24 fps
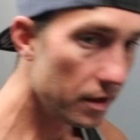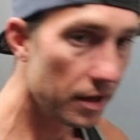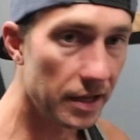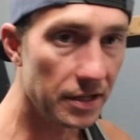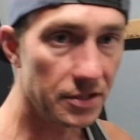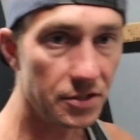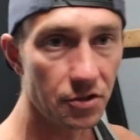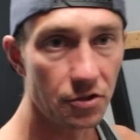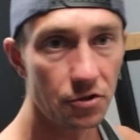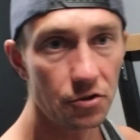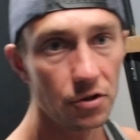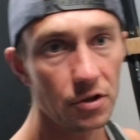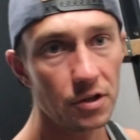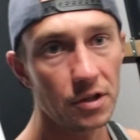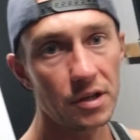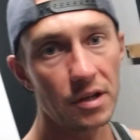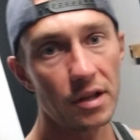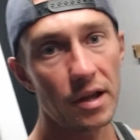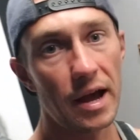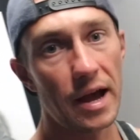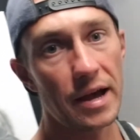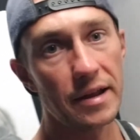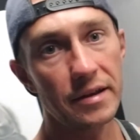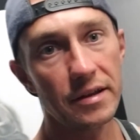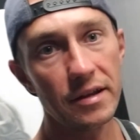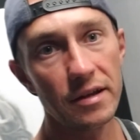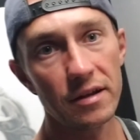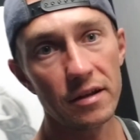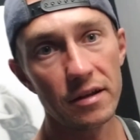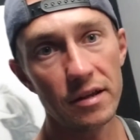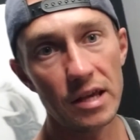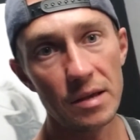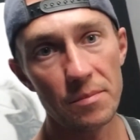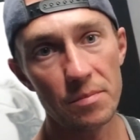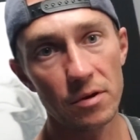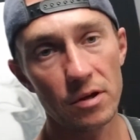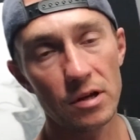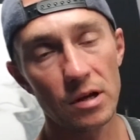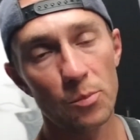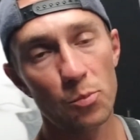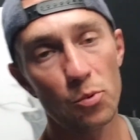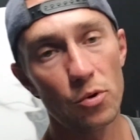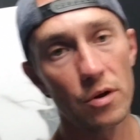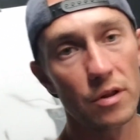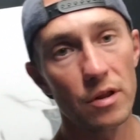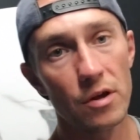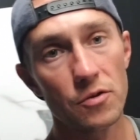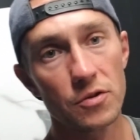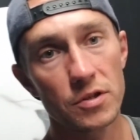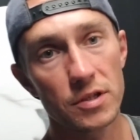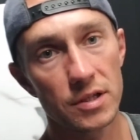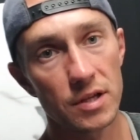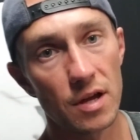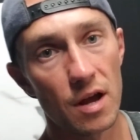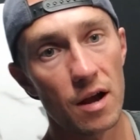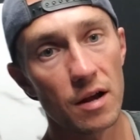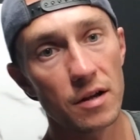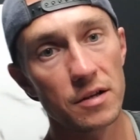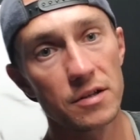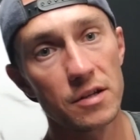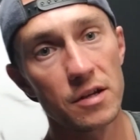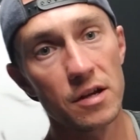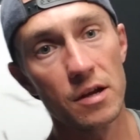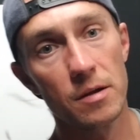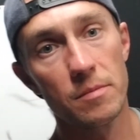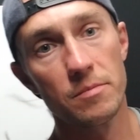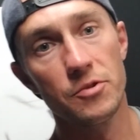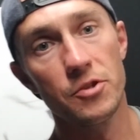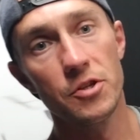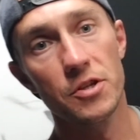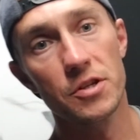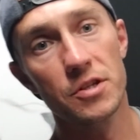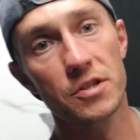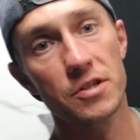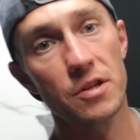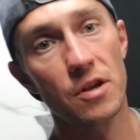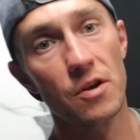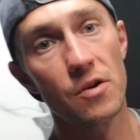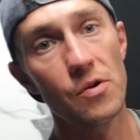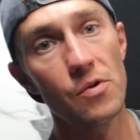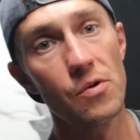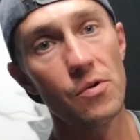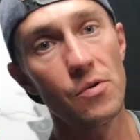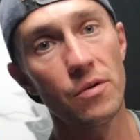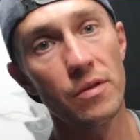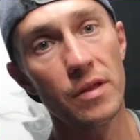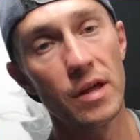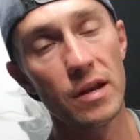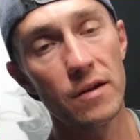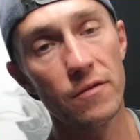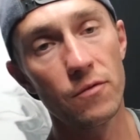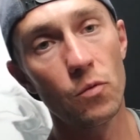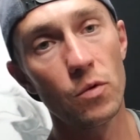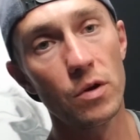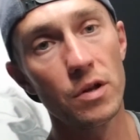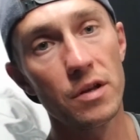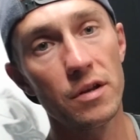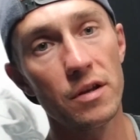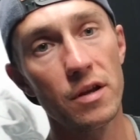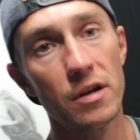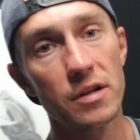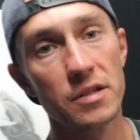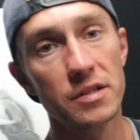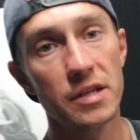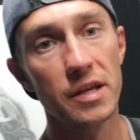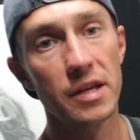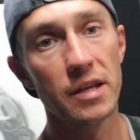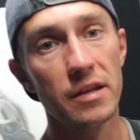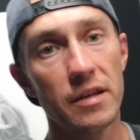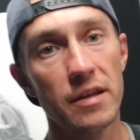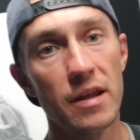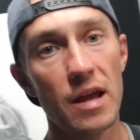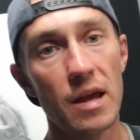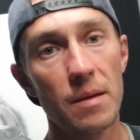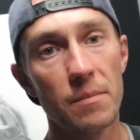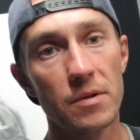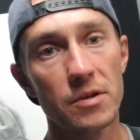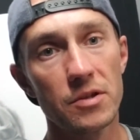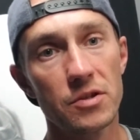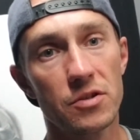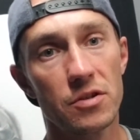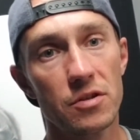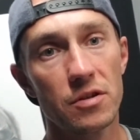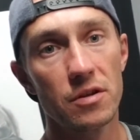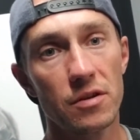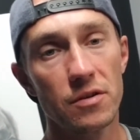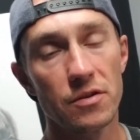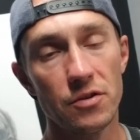It's a good idea to keep a couple of those stocked up, just so that if one does get damaged,